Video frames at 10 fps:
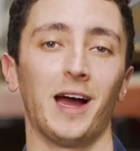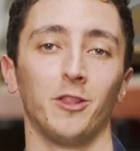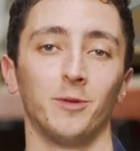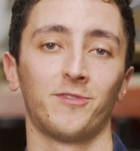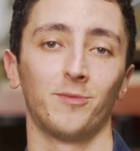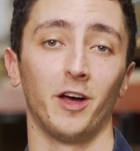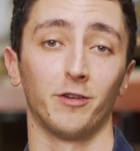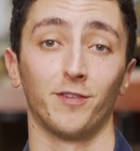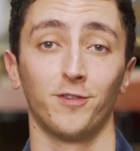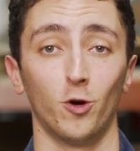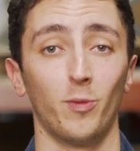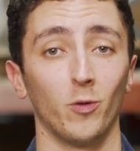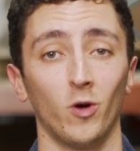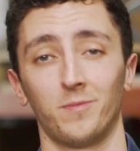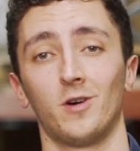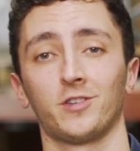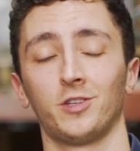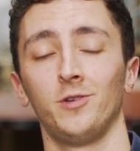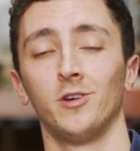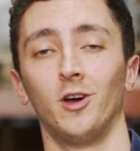power them from either a 4x1
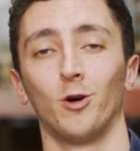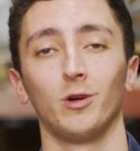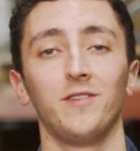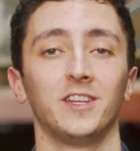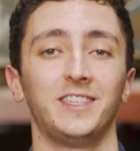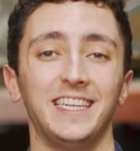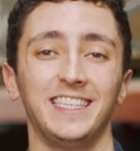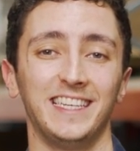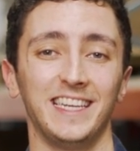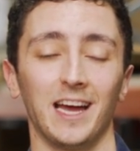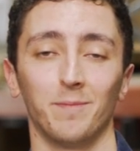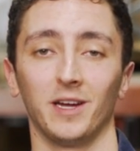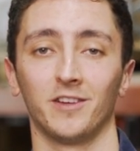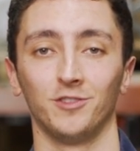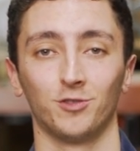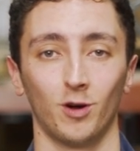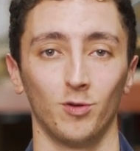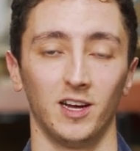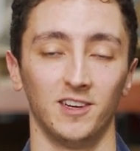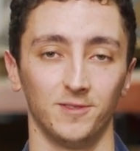Mark II or even a DTD amp and
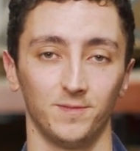controller.